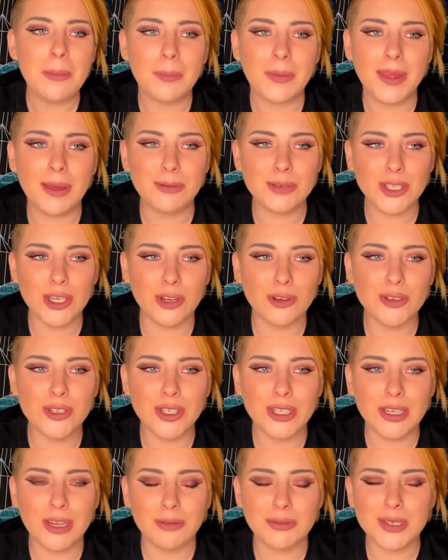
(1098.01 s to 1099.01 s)
But there was
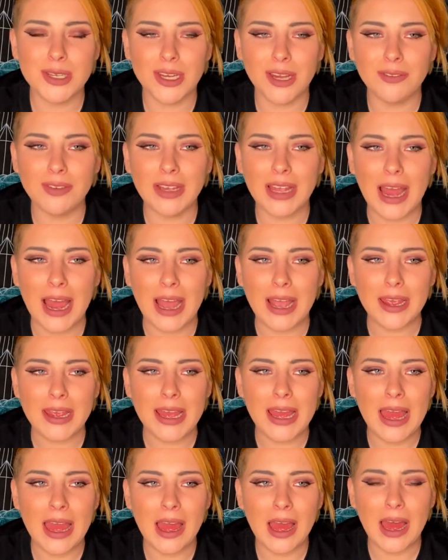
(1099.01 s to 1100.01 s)
another
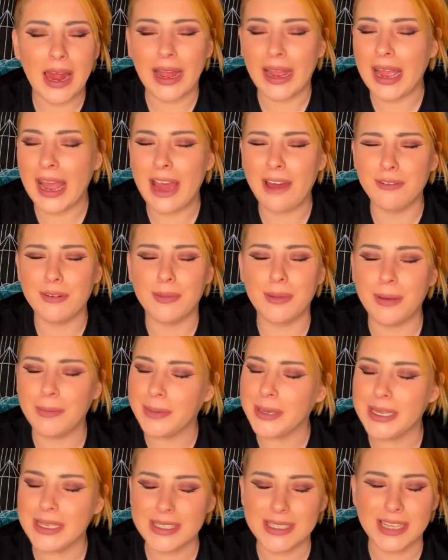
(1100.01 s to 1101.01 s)
guy, I can't
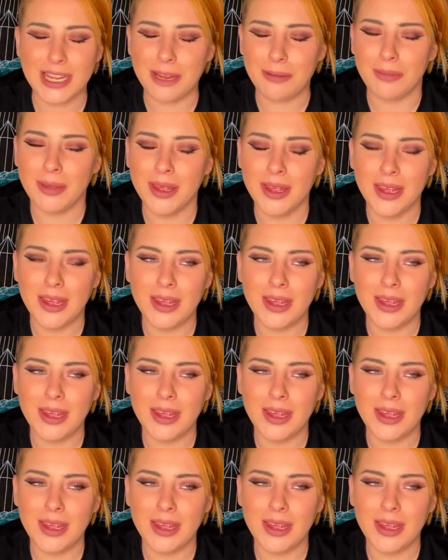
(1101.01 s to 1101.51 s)
remember his name.